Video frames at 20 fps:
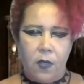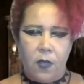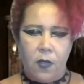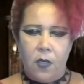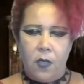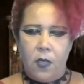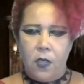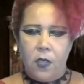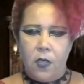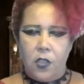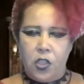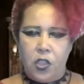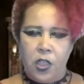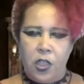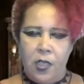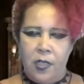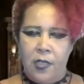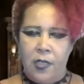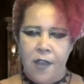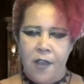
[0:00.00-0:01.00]

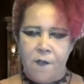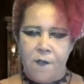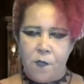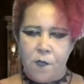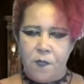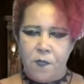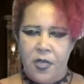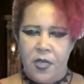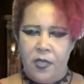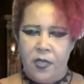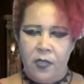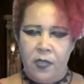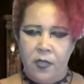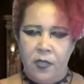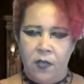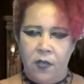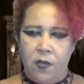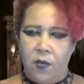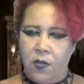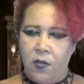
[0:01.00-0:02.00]
She'd never been
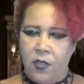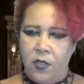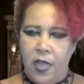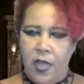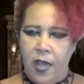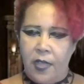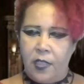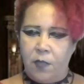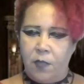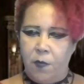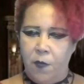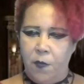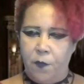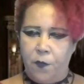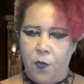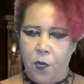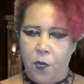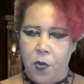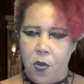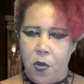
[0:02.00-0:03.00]
on the ice
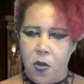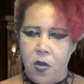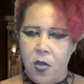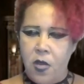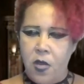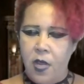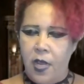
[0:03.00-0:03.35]
before,